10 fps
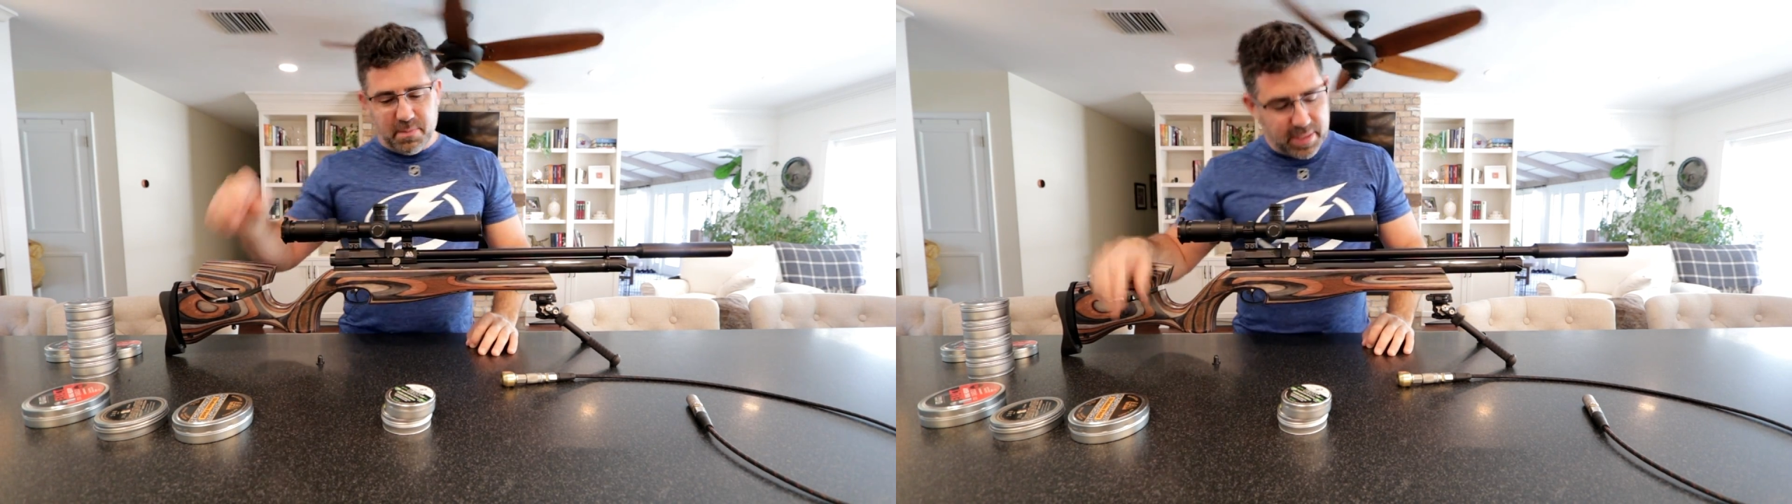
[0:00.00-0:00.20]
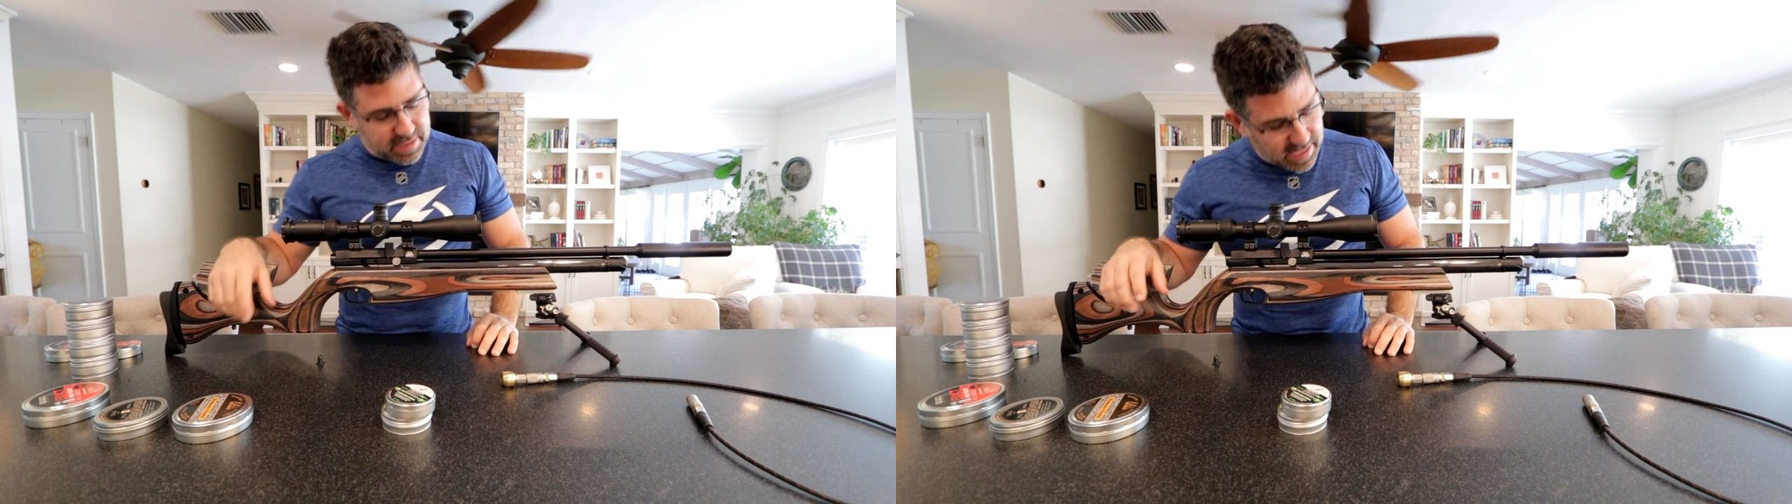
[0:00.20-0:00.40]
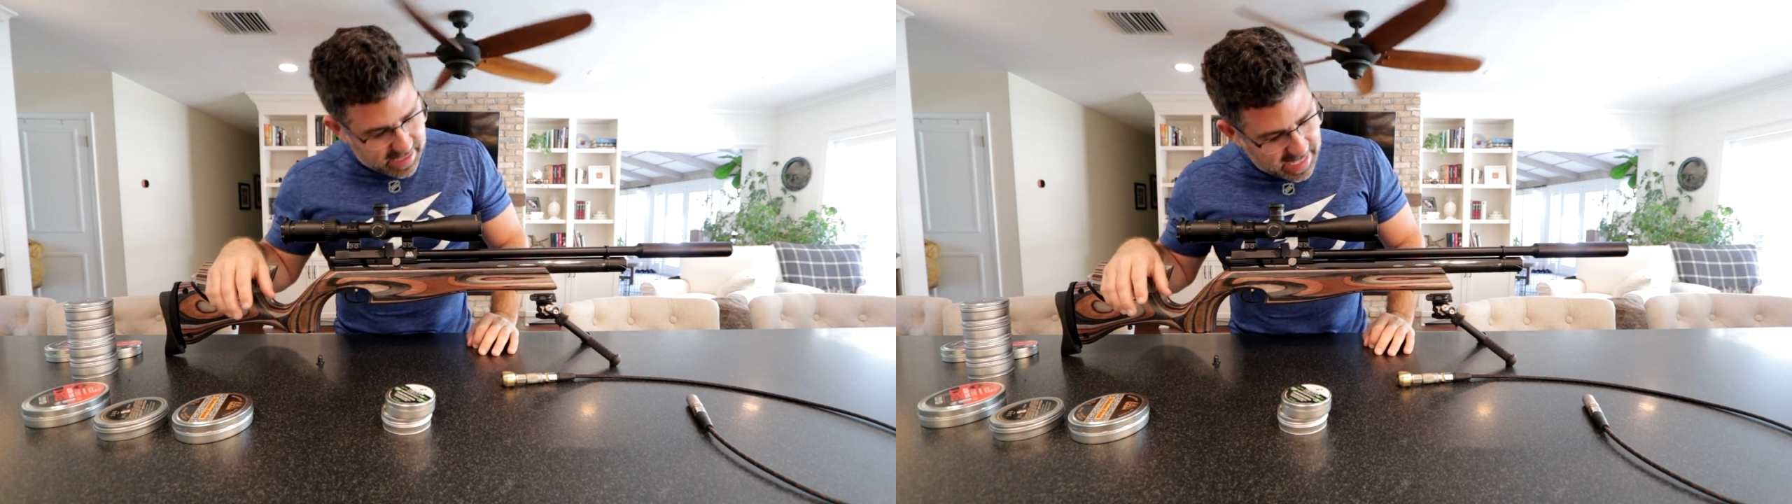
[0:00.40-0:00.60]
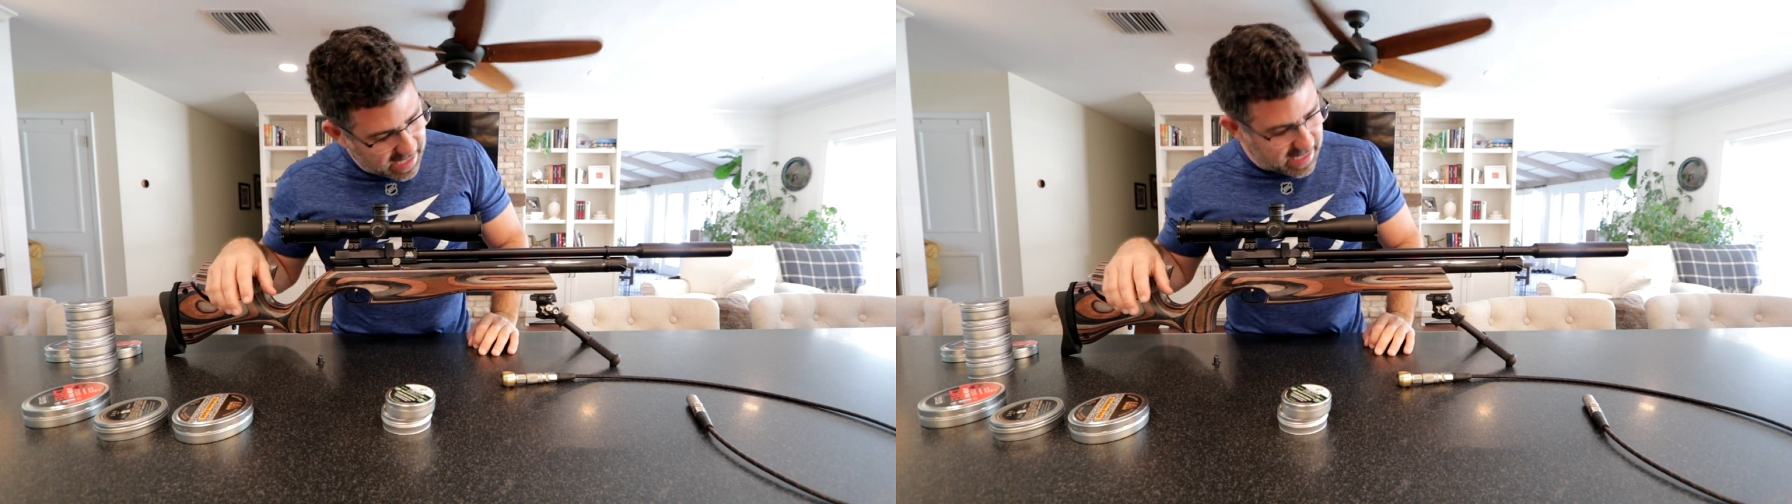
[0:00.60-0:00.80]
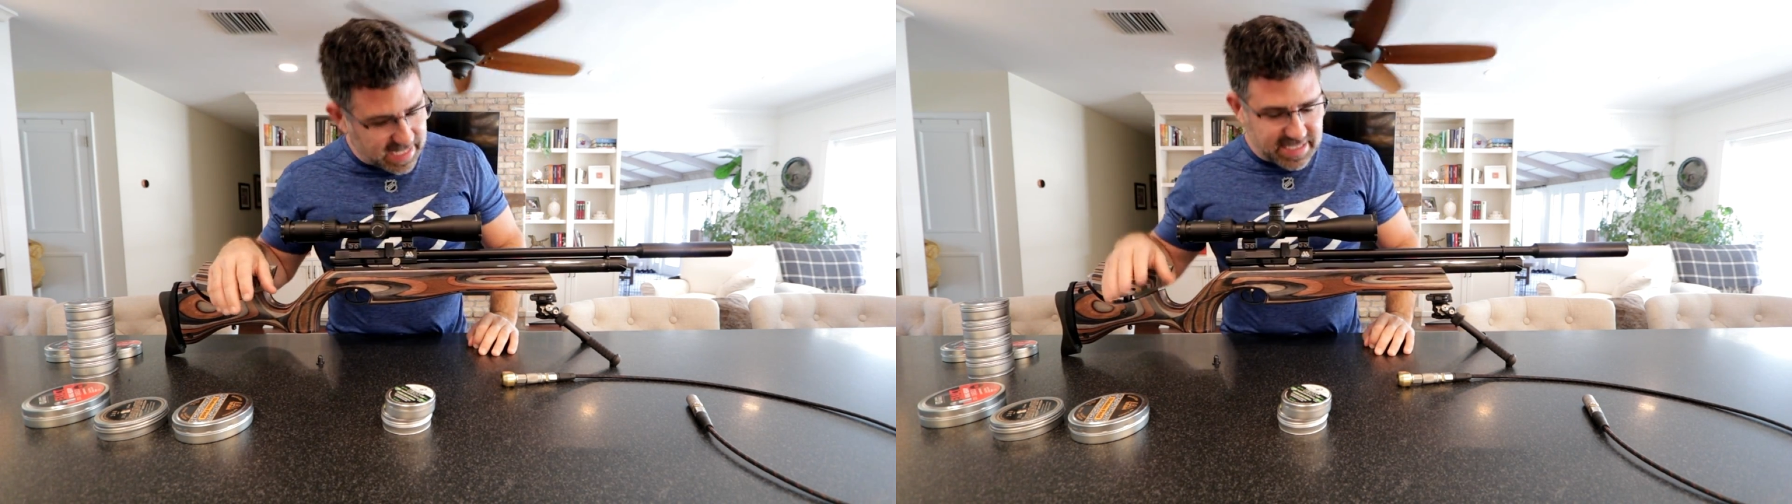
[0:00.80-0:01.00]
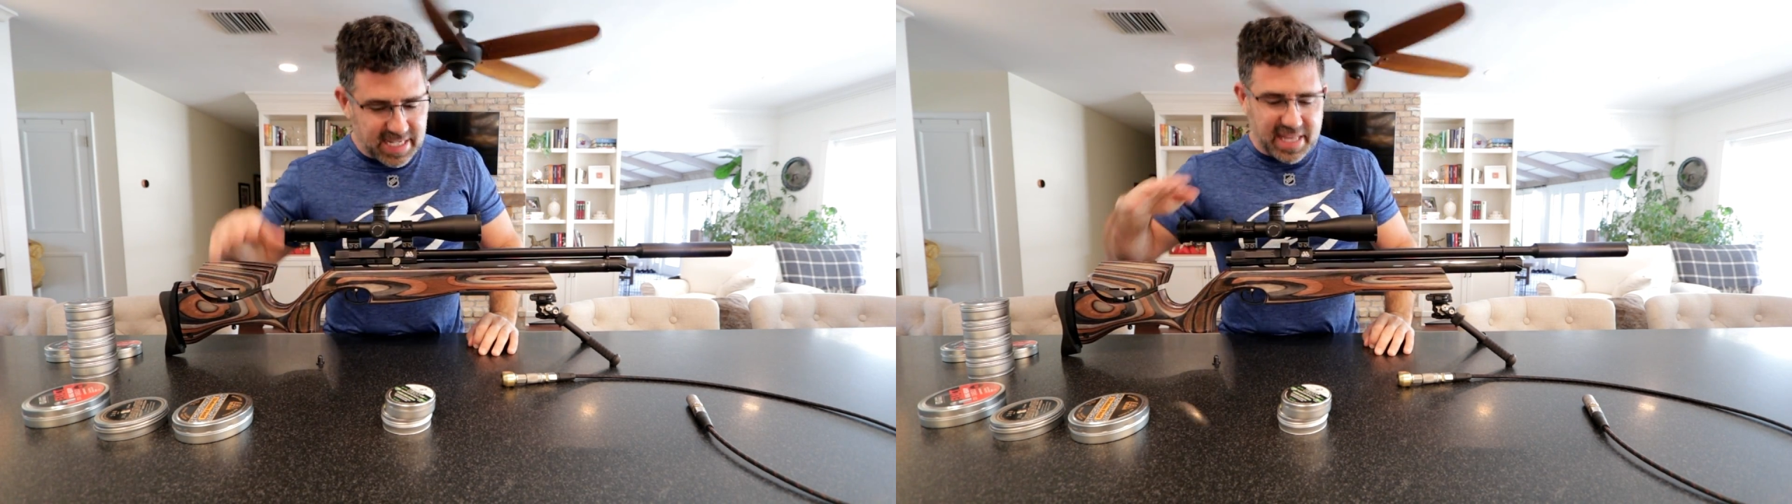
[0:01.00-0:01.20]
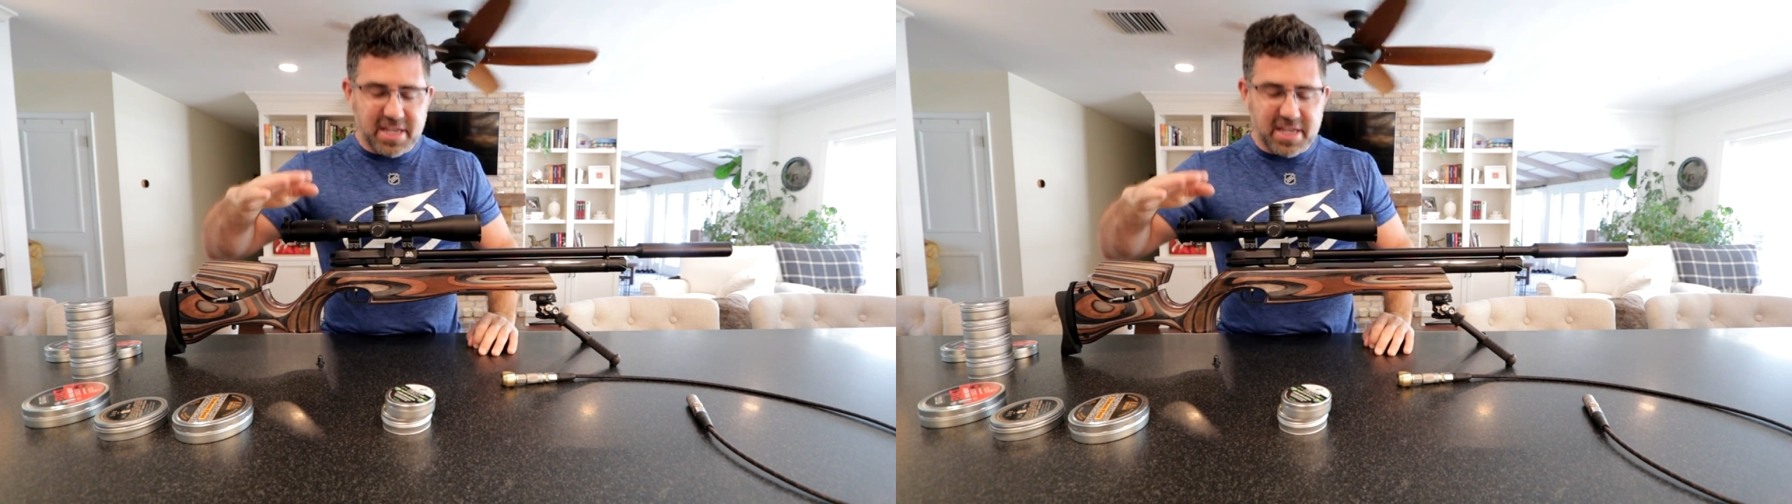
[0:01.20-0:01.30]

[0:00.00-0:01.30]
But yeah, like I said,